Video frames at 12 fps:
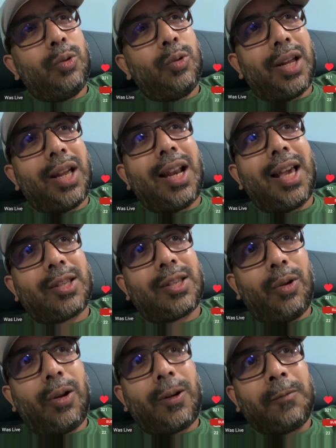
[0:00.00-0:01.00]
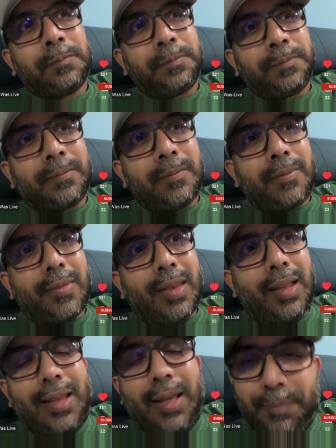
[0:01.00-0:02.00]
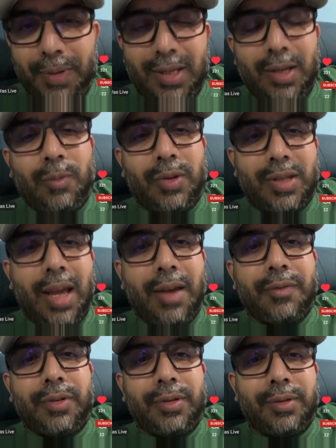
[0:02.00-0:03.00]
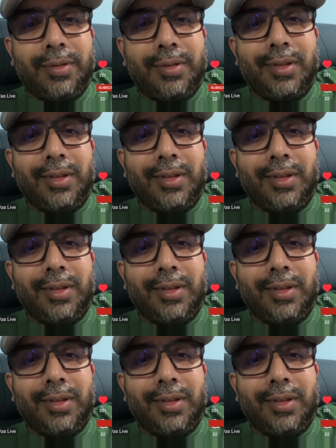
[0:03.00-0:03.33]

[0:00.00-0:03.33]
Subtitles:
you realize or not, that person was there for you